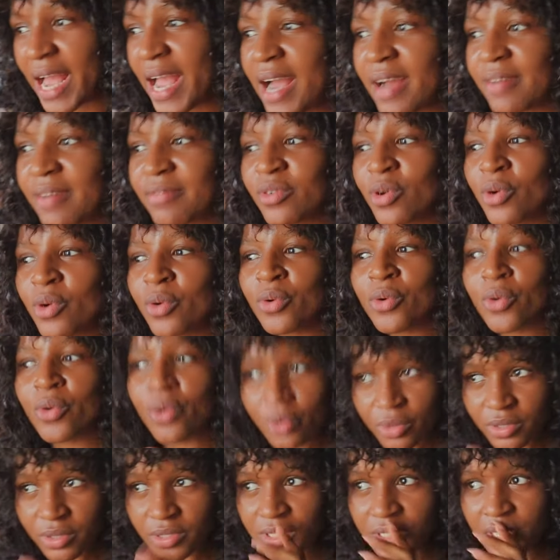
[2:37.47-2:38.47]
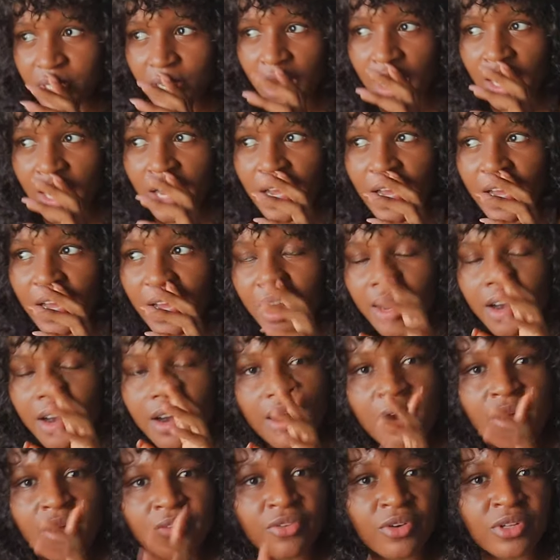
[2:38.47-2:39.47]
I have not cooked
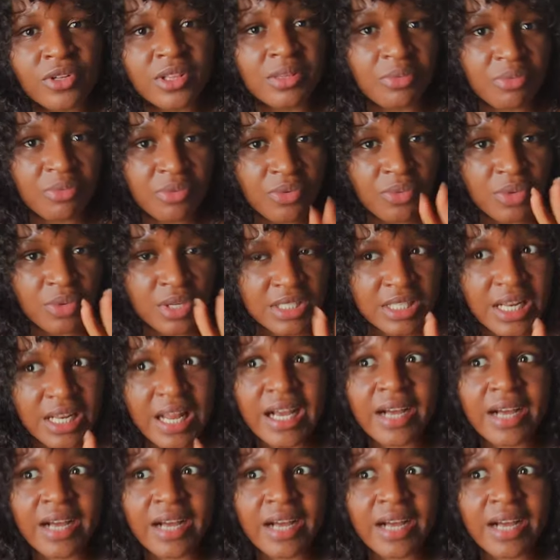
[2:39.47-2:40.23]
for 3 weeks.